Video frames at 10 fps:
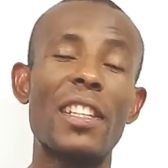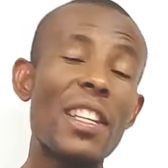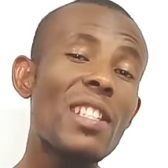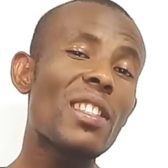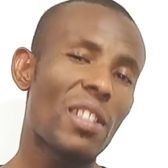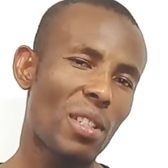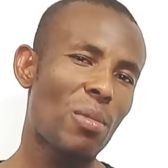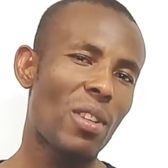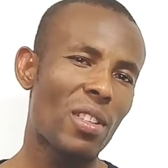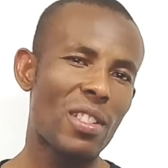These 3
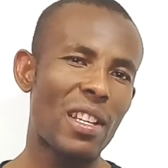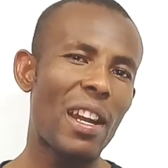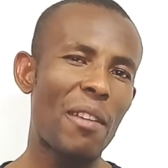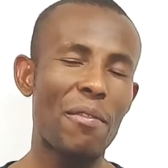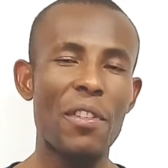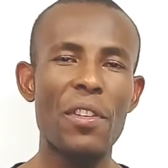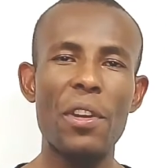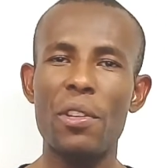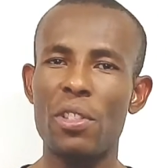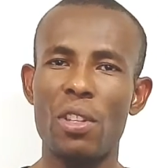words are
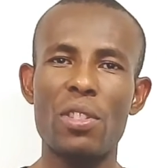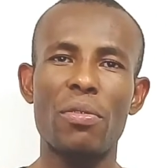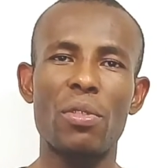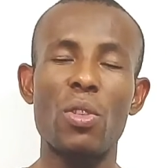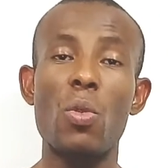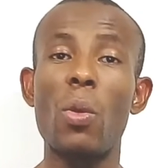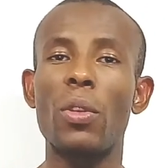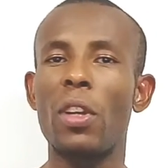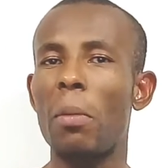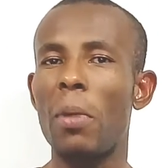very resourceful
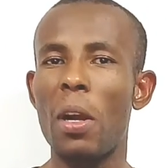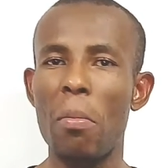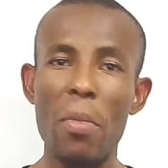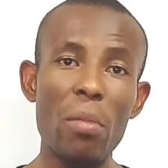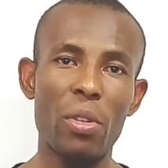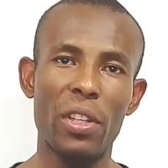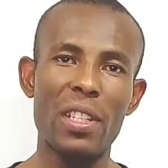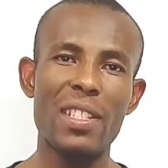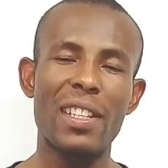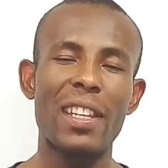when we talk about
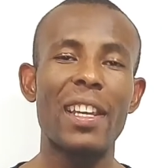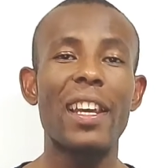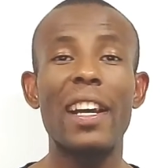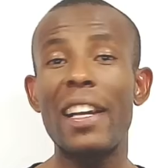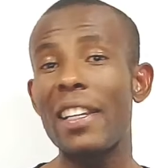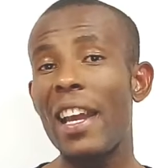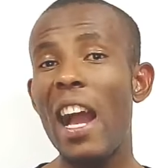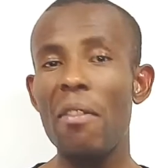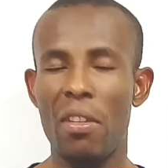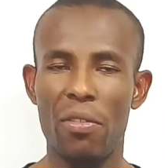memories, and they
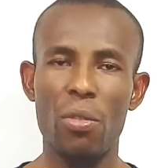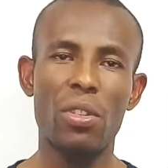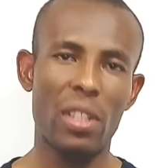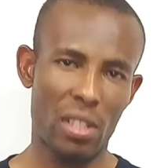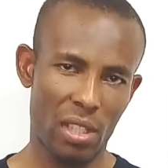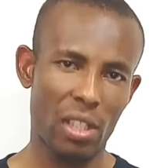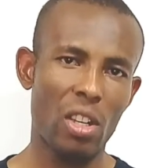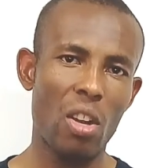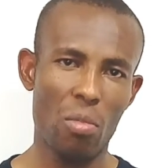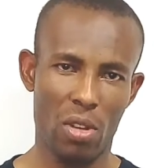have a few things
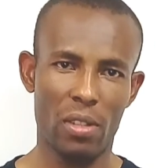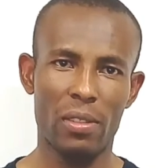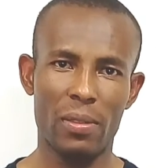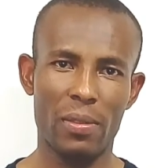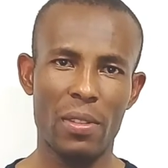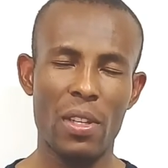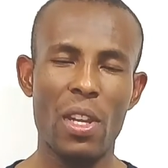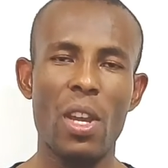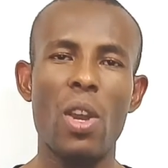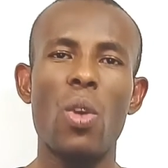in common.
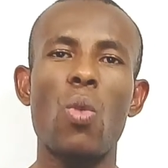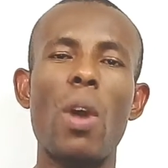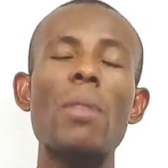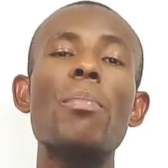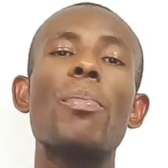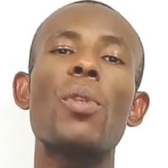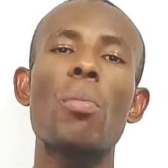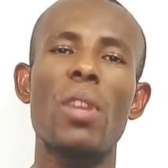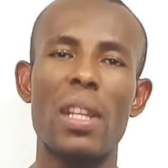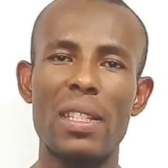One
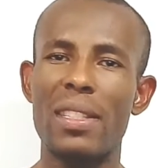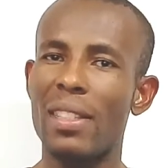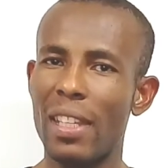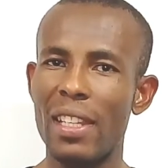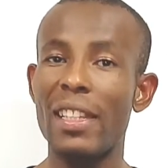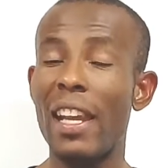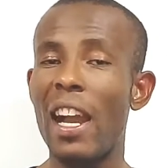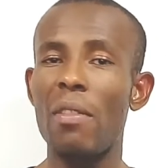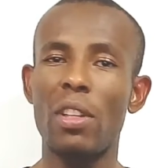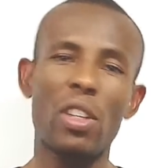prominent thing they
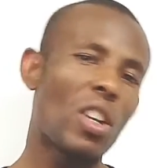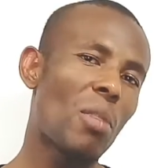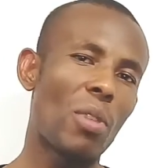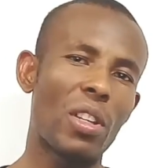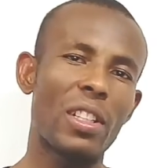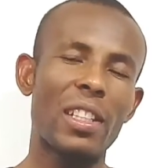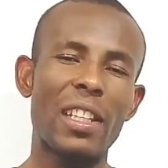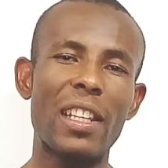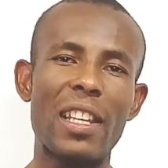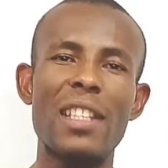have in
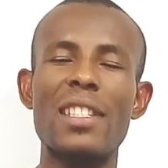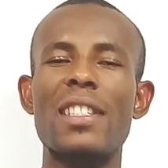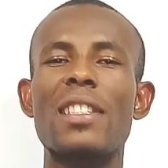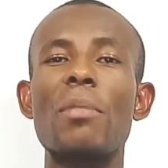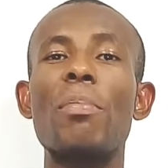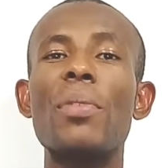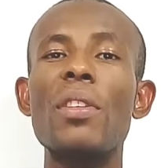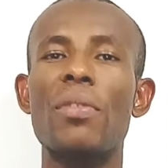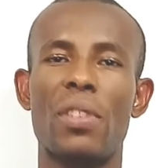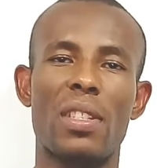common is the
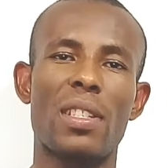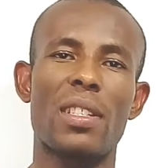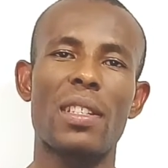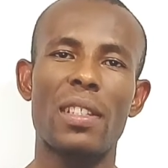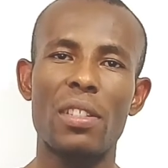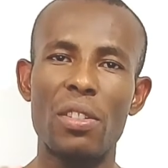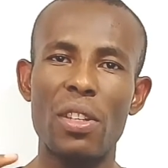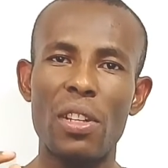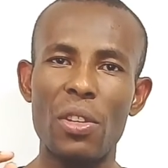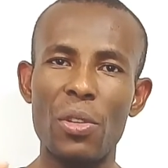prefix
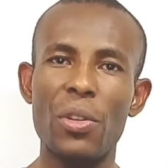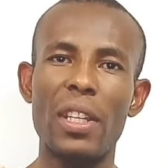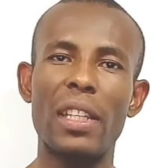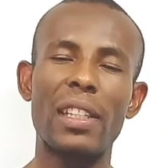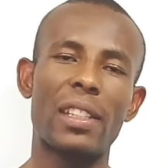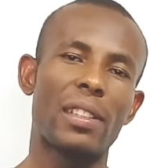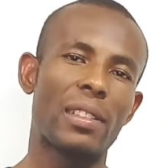re,